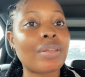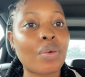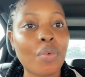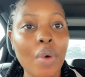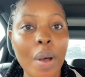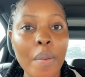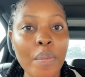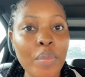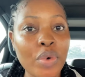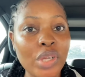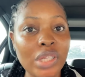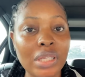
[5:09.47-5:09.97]
than
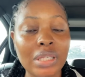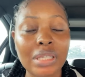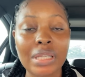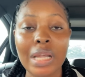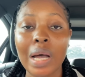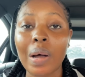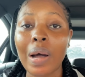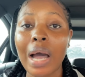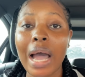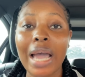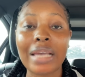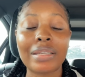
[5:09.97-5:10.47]
1 month
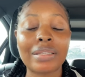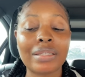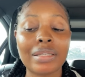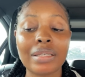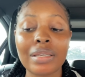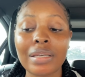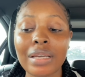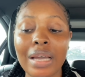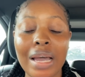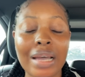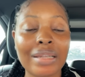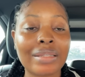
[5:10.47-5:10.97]
now. I
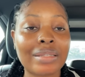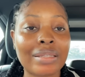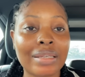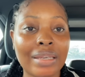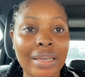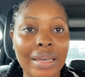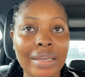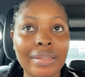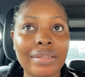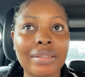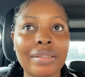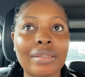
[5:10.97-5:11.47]
still can't
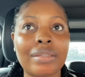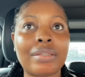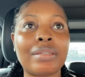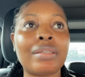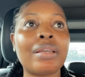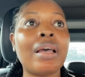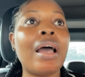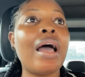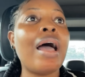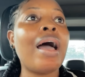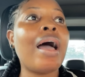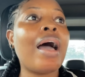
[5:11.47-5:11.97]
get it.